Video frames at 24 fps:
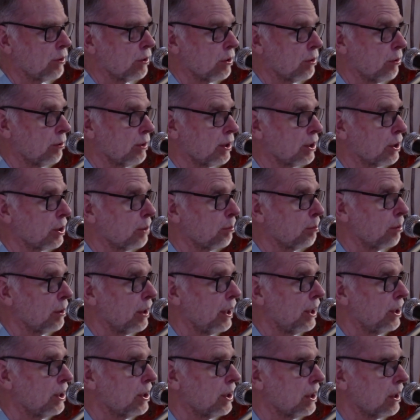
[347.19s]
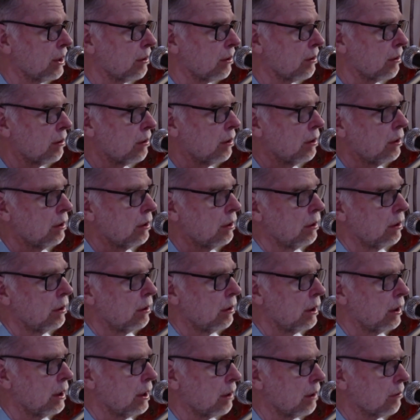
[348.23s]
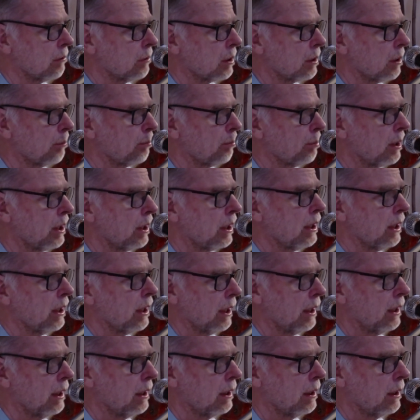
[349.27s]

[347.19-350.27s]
to its completion and completely,